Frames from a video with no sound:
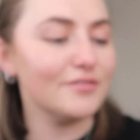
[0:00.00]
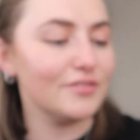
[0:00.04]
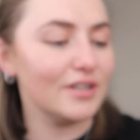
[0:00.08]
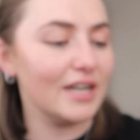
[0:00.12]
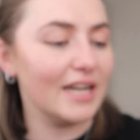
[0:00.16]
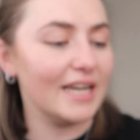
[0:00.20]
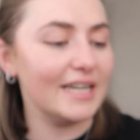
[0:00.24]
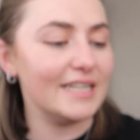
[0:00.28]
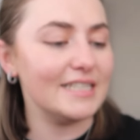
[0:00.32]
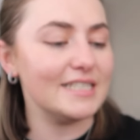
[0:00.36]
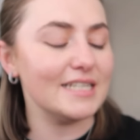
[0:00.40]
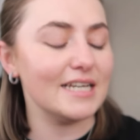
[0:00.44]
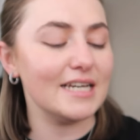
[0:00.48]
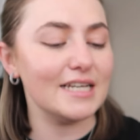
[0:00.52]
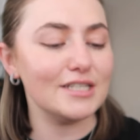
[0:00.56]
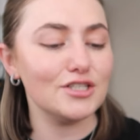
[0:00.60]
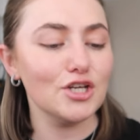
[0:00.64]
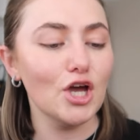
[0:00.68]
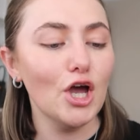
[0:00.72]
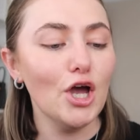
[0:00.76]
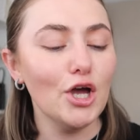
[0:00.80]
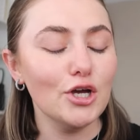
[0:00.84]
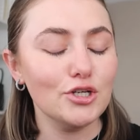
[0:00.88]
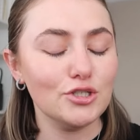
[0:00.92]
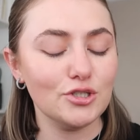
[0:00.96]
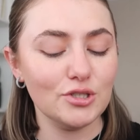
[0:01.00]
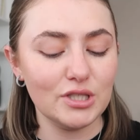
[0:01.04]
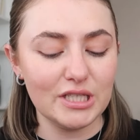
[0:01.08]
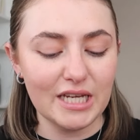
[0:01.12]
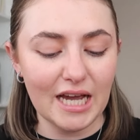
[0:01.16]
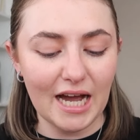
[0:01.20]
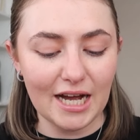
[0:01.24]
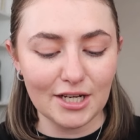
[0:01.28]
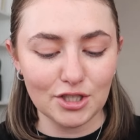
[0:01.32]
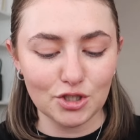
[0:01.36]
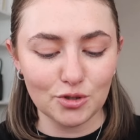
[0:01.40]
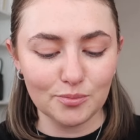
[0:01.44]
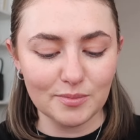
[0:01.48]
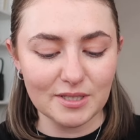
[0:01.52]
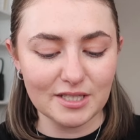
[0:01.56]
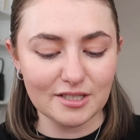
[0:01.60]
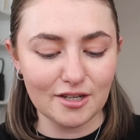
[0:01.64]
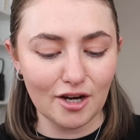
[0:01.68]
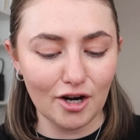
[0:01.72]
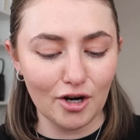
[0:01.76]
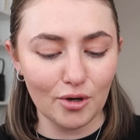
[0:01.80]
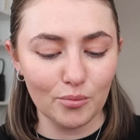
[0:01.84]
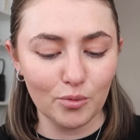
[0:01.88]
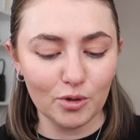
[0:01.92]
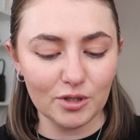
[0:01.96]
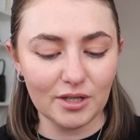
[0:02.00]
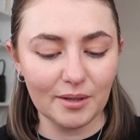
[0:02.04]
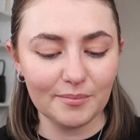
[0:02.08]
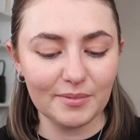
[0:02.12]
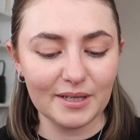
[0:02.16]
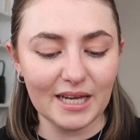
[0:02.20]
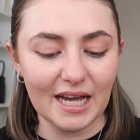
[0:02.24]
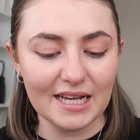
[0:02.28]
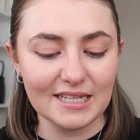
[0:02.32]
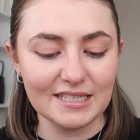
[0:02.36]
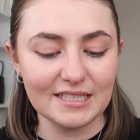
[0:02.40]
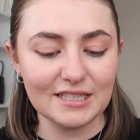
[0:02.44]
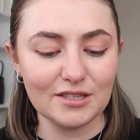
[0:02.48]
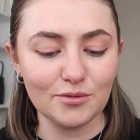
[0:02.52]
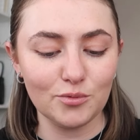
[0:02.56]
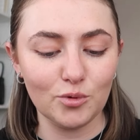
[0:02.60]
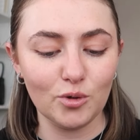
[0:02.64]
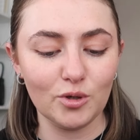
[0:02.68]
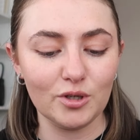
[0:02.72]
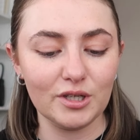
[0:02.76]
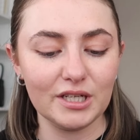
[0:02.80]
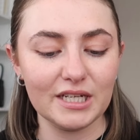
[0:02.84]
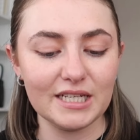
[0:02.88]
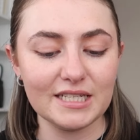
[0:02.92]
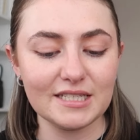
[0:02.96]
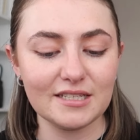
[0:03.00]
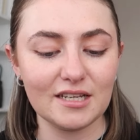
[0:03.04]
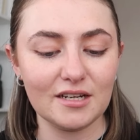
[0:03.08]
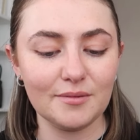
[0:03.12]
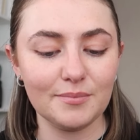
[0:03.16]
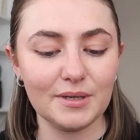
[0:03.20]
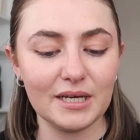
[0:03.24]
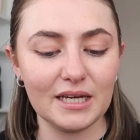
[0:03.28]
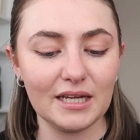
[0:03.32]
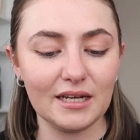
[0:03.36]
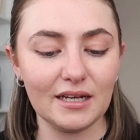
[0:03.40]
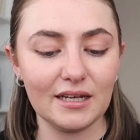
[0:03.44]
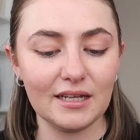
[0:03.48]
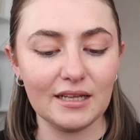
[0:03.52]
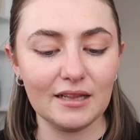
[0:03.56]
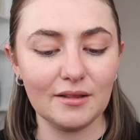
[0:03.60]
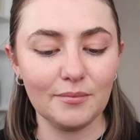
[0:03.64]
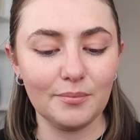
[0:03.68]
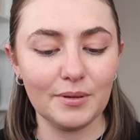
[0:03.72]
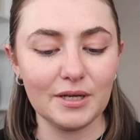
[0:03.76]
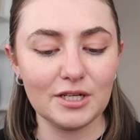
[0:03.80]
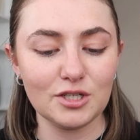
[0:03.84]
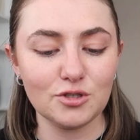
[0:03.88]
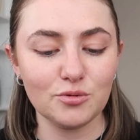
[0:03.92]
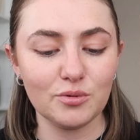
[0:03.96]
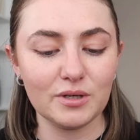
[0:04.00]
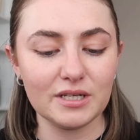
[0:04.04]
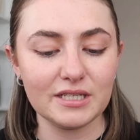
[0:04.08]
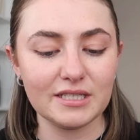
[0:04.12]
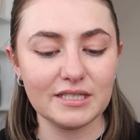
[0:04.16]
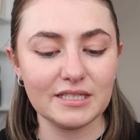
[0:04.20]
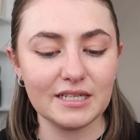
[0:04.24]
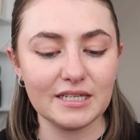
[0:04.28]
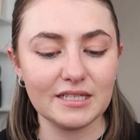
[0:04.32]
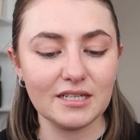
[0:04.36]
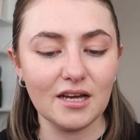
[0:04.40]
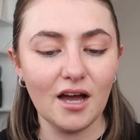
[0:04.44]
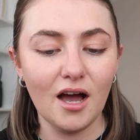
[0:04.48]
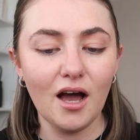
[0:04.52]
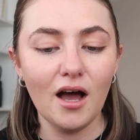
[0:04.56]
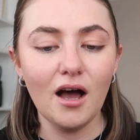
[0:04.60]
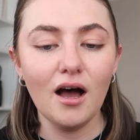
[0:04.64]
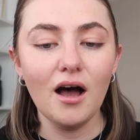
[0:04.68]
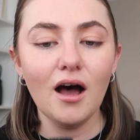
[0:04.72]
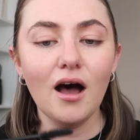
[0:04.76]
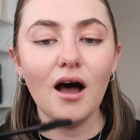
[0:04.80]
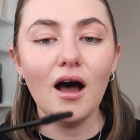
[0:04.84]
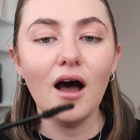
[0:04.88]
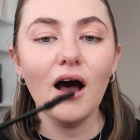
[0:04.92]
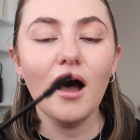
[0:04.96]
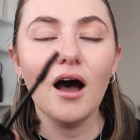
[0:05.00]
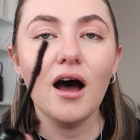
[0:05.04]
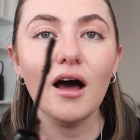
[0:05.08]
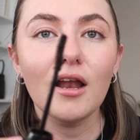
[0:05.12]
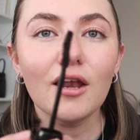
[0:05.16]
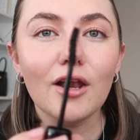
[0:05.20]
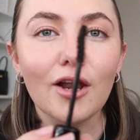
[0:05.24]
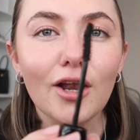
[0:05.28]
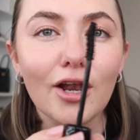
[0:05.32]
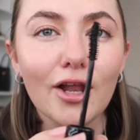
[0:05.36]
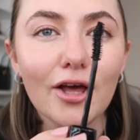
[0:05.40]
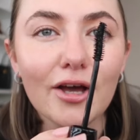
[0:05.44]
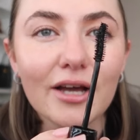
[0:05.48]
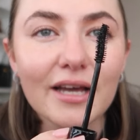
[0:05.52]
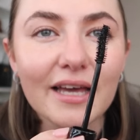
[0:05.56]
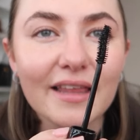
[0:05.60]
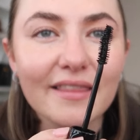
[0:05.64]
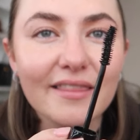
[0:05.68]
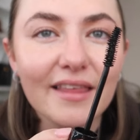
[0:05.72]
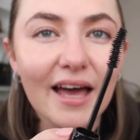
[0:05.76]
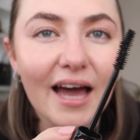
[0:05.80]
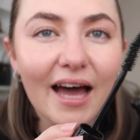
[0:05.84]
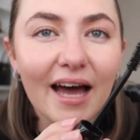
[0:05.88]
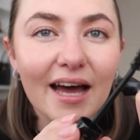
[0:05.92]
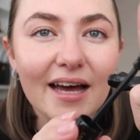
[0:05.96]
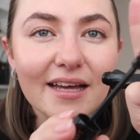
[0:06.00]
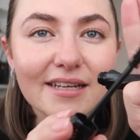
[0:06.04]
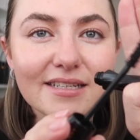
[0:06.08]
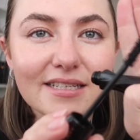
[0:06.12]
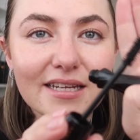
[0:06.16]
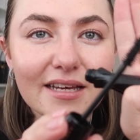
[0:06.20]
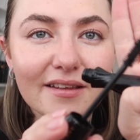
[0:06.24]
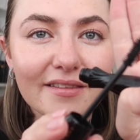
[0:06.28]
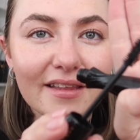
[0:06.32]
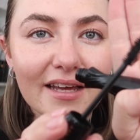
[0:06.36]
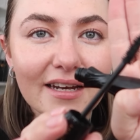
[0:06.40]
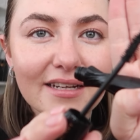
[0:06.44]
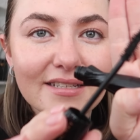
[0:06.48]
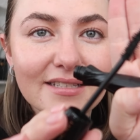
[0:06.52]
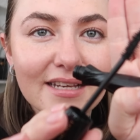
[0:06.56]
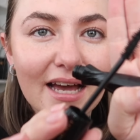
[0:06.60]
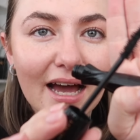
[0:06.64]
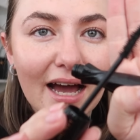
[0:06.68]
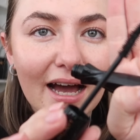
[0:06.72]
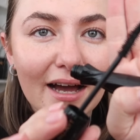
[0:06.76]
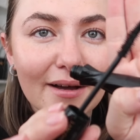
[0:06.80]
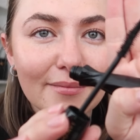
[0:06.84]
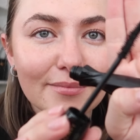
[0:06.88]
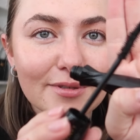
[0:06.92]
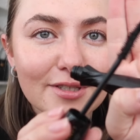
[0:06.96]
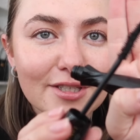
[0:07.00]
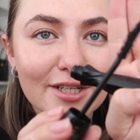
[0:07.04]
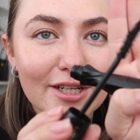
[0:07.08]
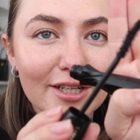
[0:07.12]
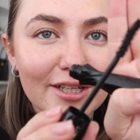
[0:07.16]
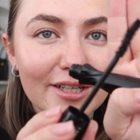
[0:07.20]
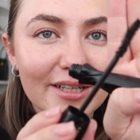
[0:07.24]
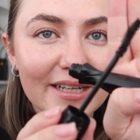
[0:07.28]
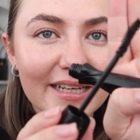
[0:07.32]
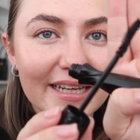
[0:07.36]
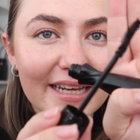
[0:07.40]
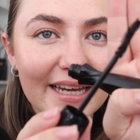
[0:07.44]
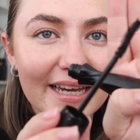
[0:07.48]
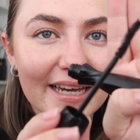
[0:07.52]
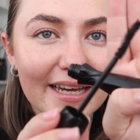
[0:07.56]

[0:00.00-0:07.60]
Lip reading: of related to the actual mascara one. I'm guessing the wand is going to be a little bit twisted. Look at that. That is absolutely